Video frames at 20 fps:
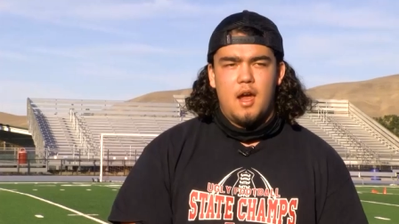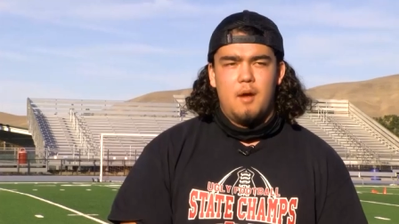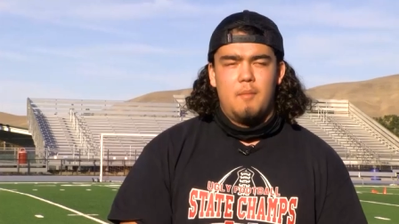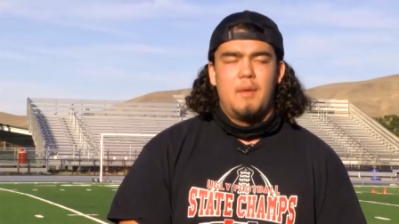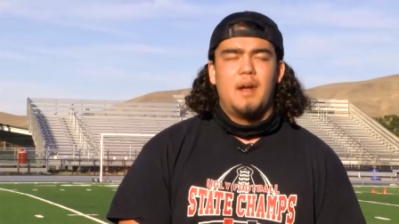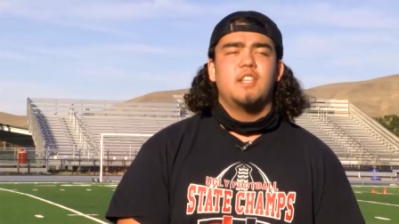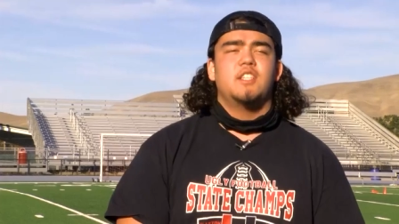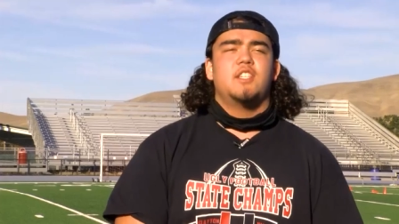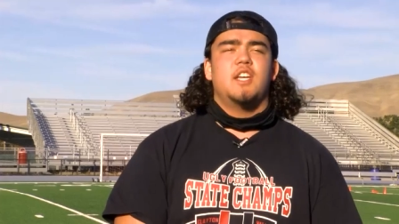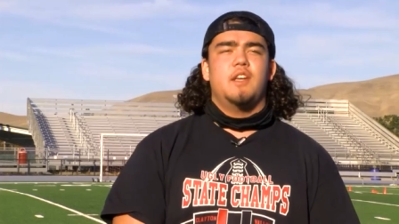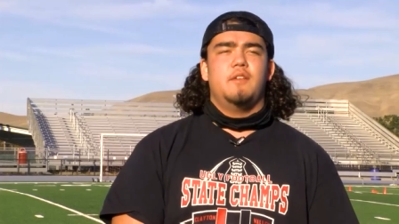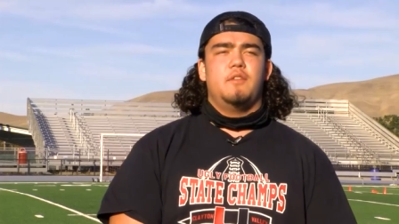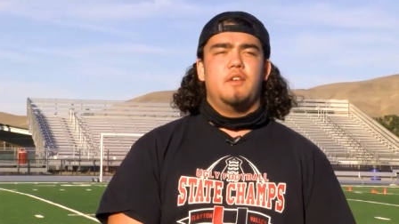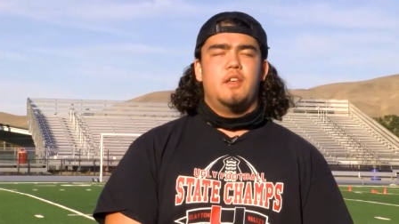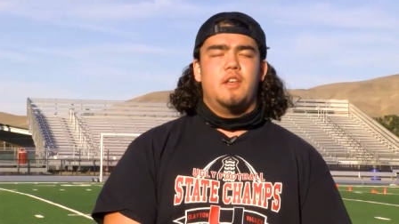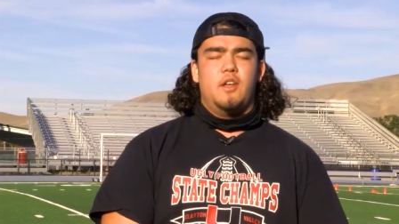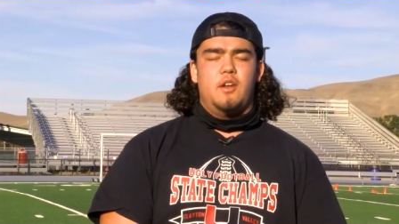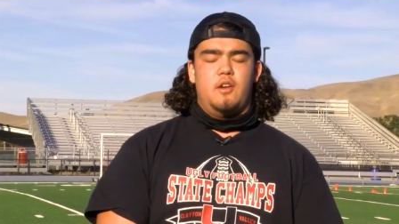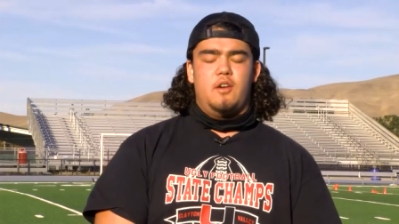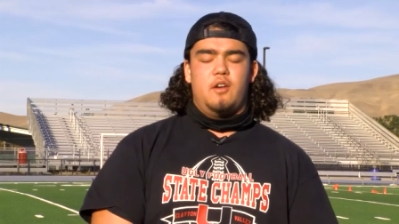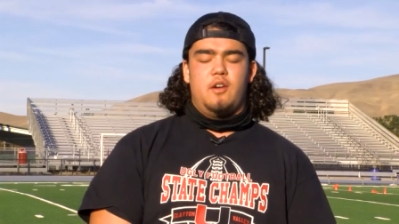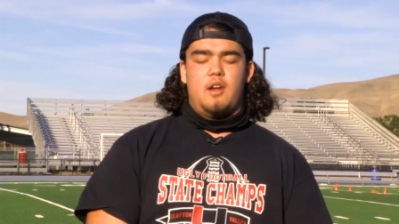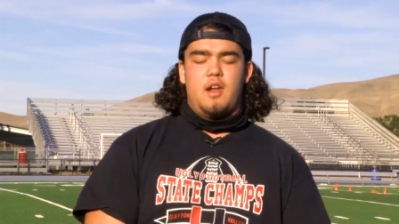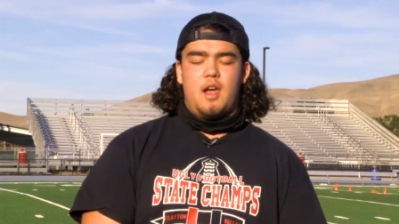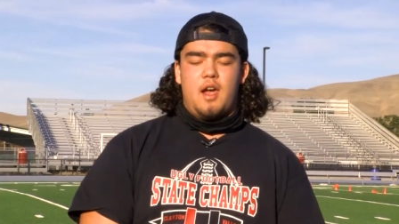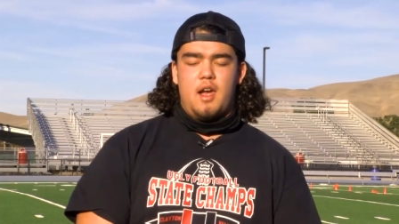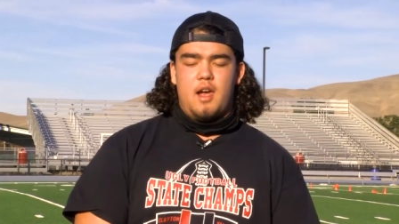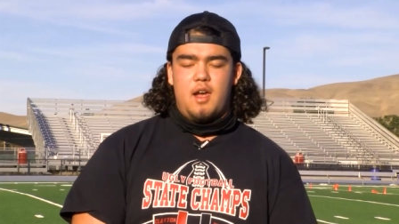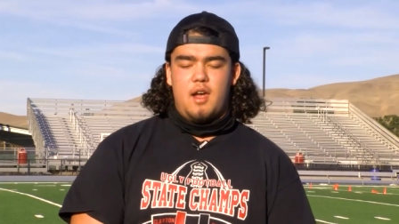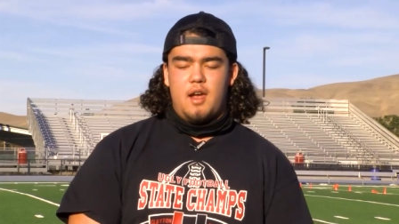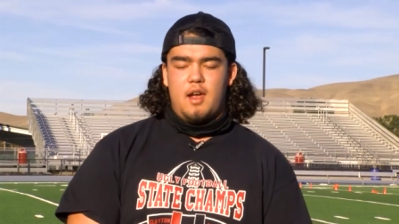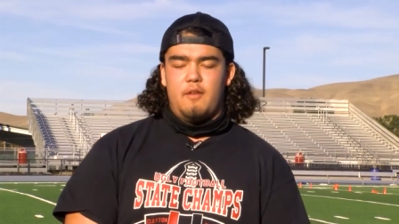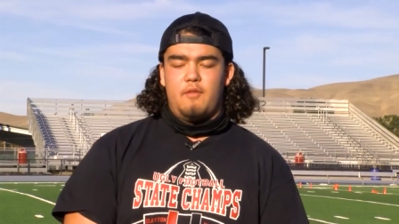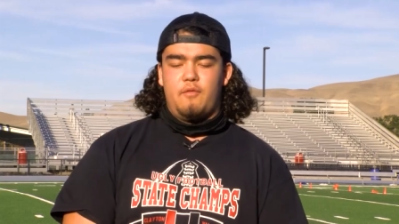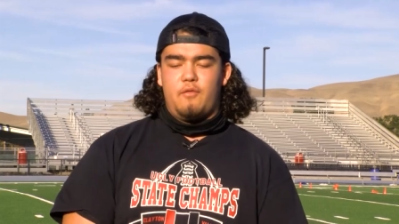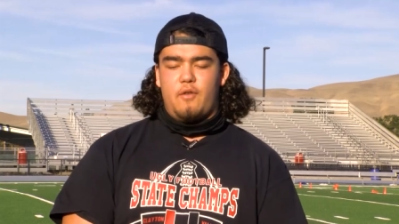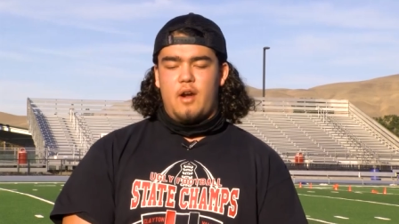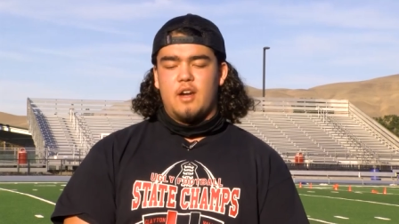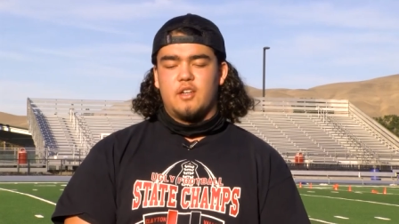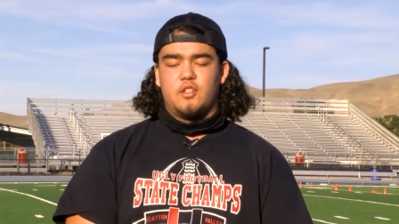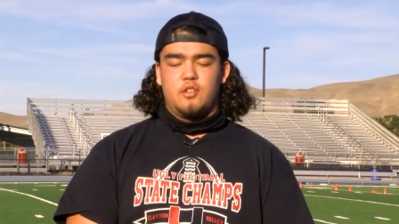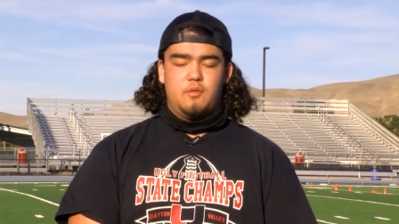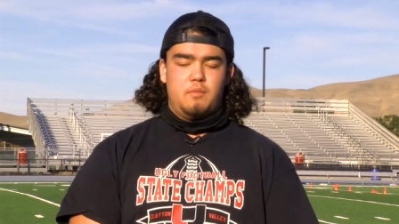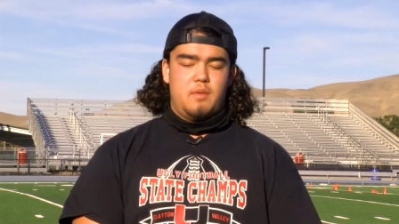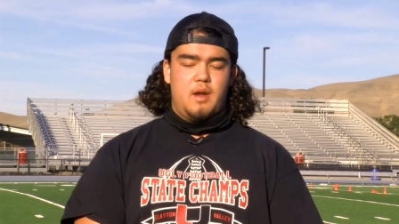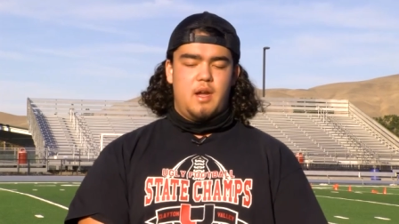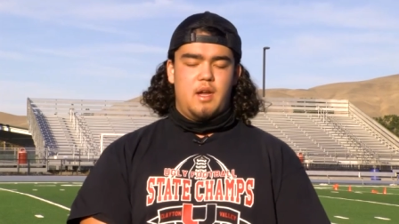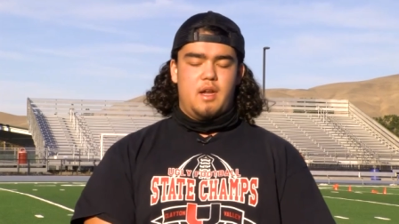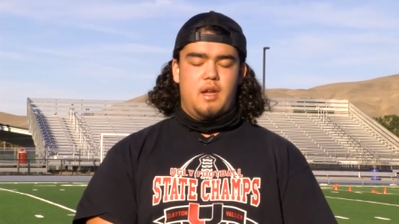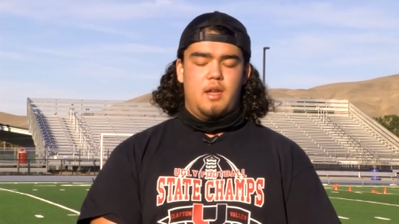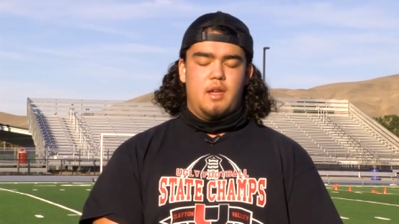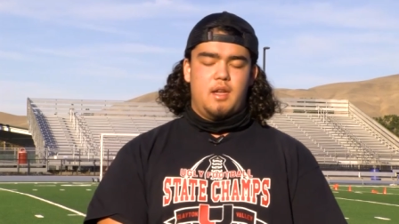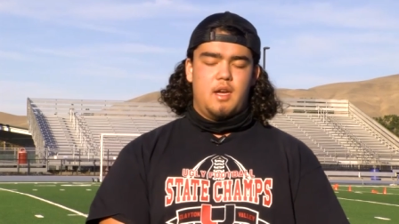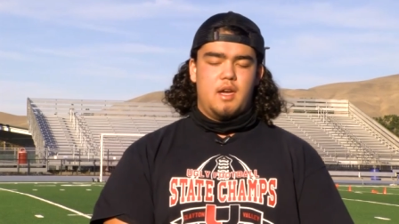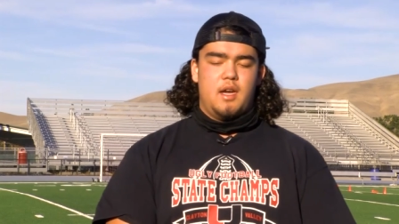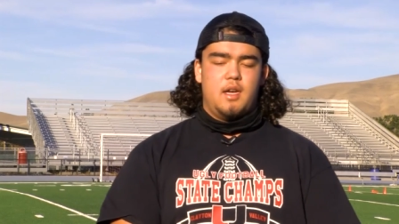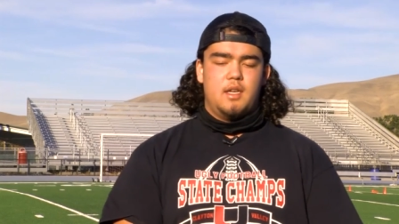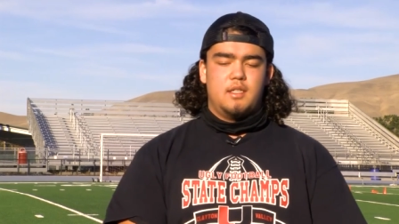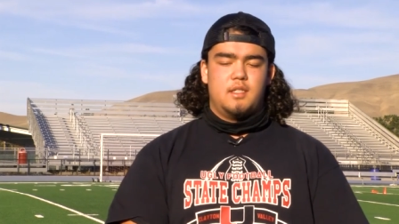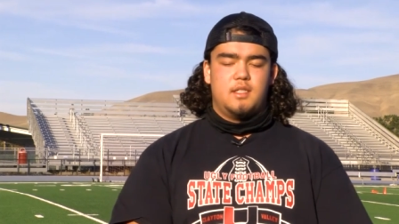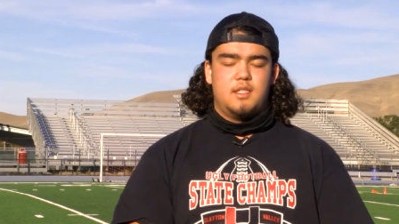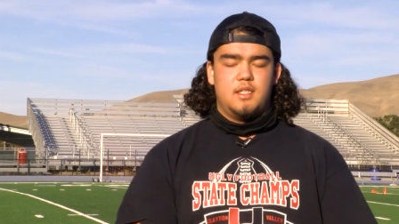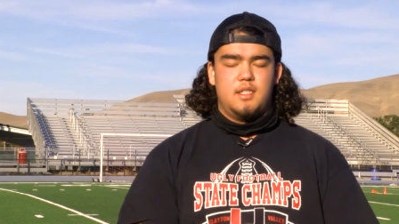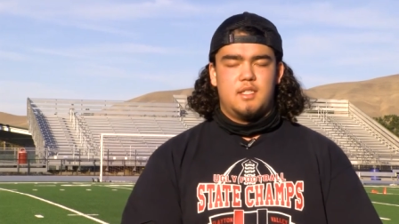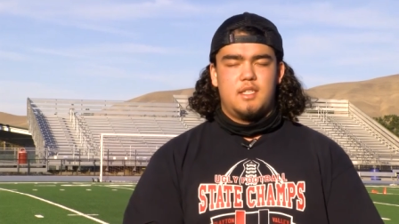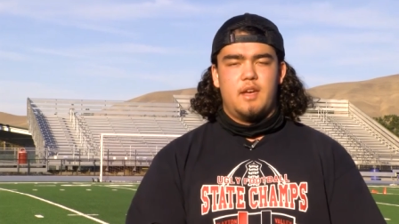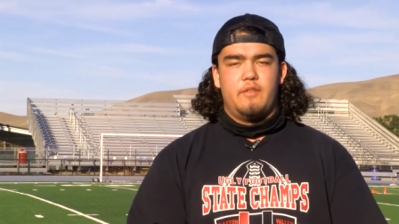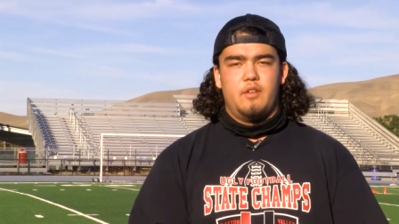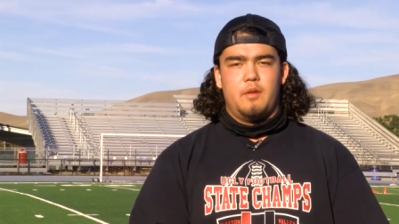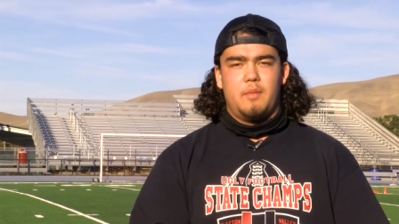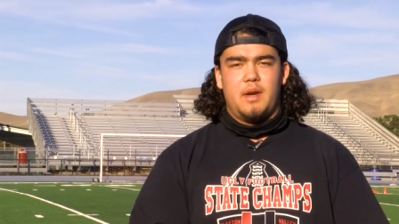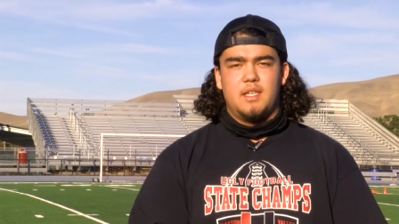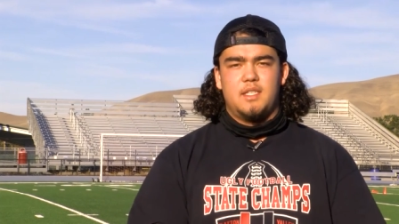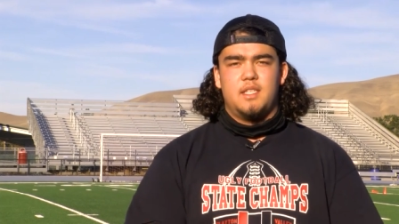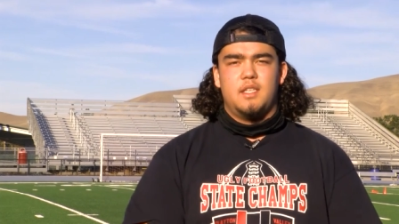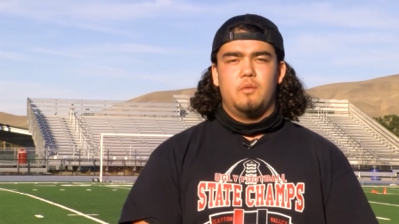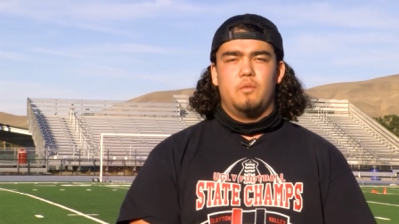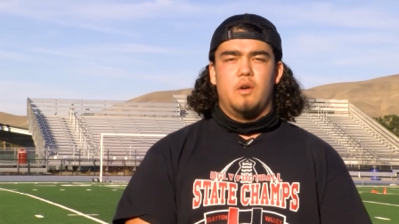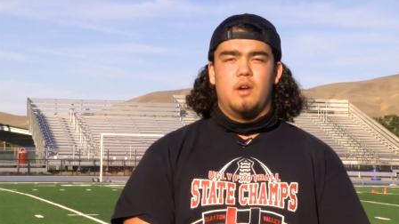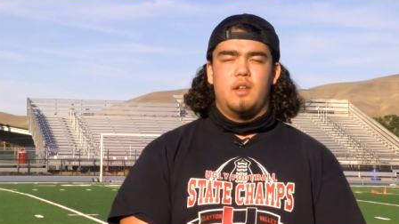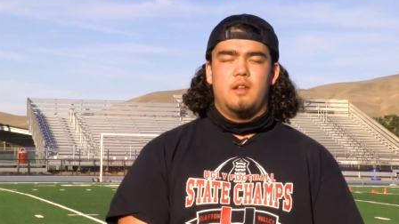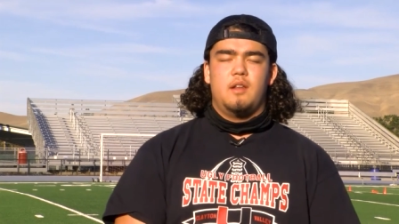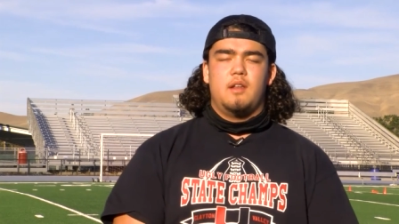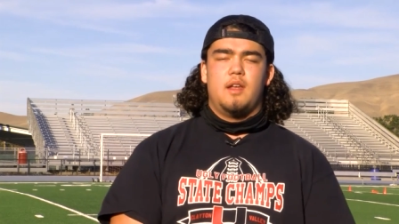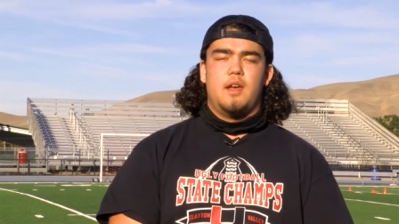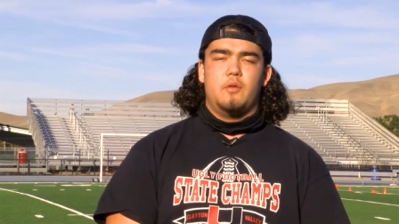Uh, my JV year, uh, I fractured my uh, C7 and my T1.